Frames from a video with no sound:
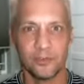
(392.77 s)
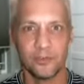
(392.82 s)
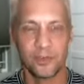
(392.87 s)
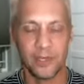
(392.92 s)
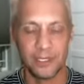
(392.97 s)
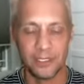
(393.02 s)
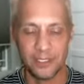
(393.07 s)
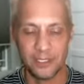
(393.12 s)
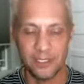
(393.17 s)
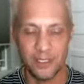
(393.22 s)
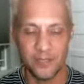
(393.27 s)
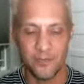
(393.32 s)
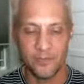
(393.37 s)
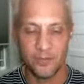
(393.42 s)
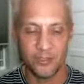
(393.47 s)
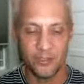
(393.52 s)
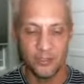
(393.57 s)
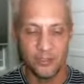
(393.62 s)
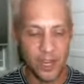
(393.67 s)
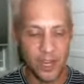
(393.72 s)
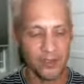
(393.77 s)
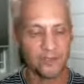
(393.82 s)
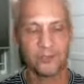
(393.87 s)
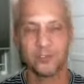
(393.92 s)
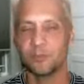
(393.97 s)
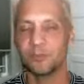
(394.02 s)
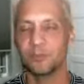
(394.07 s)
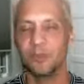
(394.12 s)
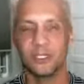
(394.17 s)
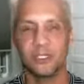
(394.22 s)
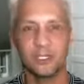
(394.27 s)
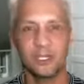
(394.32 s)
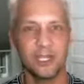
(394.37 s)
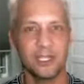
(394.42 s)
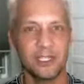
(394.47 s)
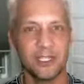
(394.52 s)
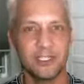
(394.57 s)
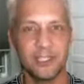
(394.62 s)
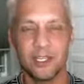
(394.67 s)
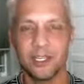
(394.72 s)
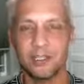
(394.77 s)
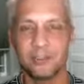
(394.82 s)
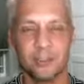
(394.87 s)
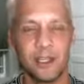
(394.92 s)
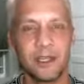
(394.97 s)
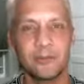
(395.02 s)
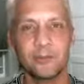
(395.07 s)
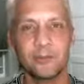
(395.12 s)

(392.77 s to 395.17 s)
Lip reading: Like you have to be in